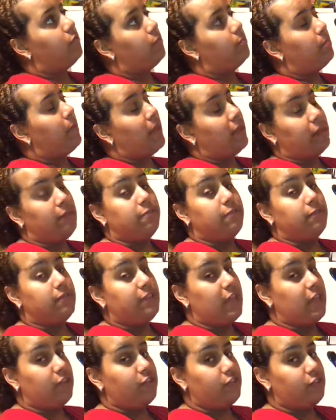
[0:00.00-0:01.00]
mainly for
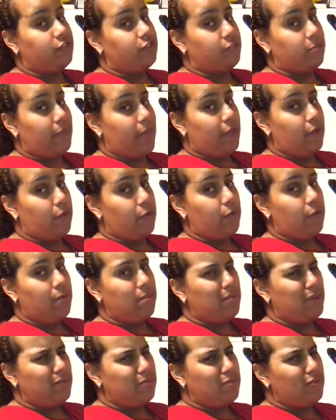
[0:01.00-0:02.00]
Tangiers tobacco,
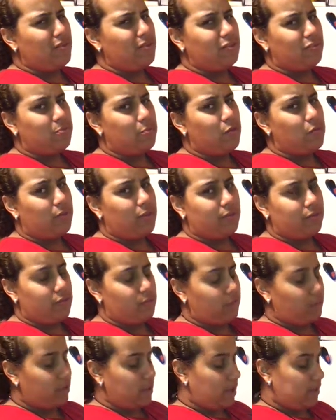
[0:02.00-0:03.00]
but you can smoke whatever
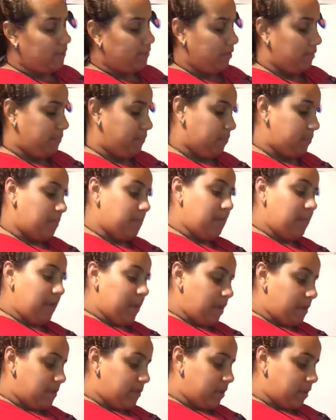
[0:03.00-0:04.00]
you want out of it.
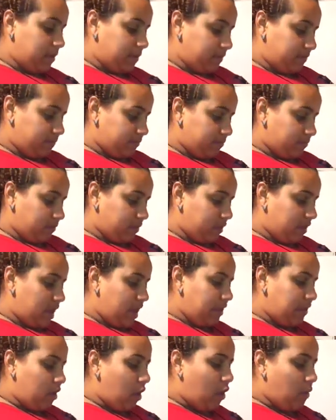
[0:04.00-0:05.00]
But
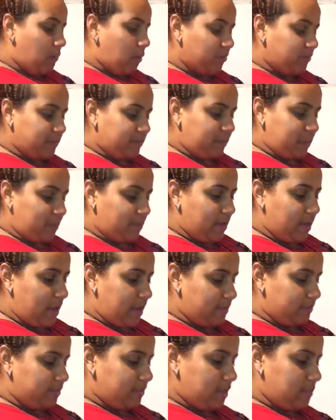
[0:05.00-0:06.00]
kind of almost the same
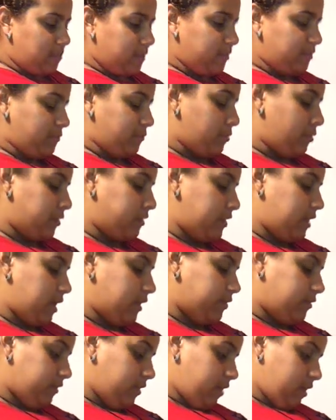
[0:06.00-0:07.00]
concept as the
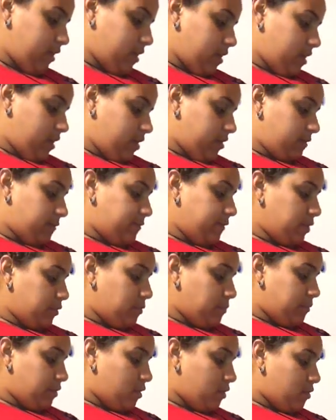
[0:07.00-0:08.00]
Vortex. A
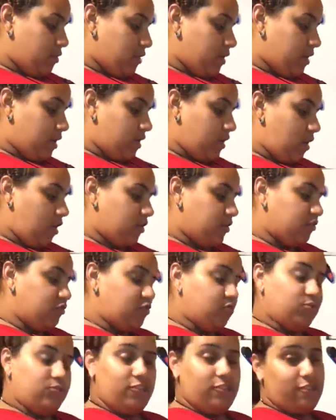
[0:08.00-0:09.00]
funnel bowl, all your
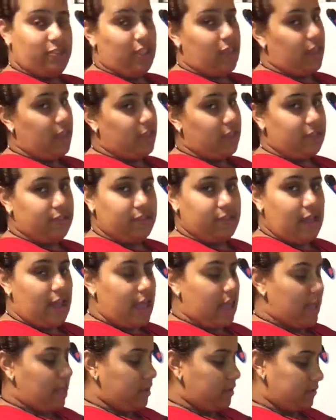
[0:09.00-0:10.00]
juices stay
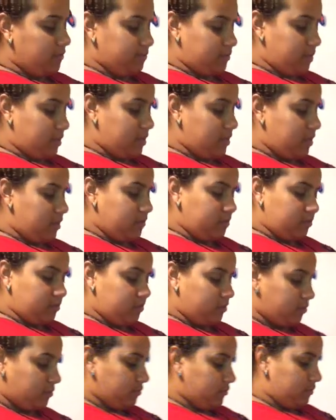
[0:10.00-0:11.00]
inside because, you
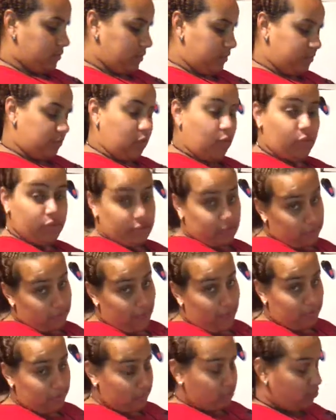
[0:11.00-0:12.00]
know, there's no holes at the
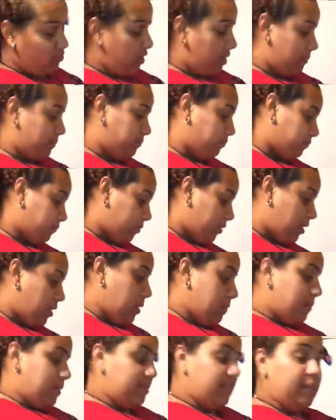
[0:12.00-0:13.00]
bottom to drip.
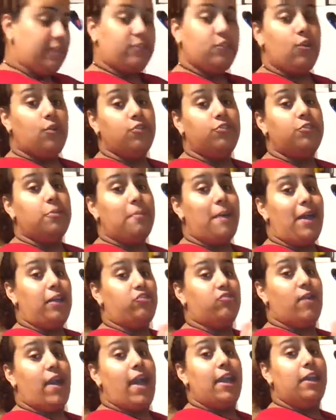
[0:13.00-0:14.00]
But this goes to my
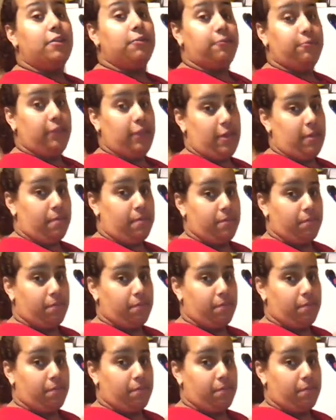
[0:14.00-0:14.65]
dragon flip,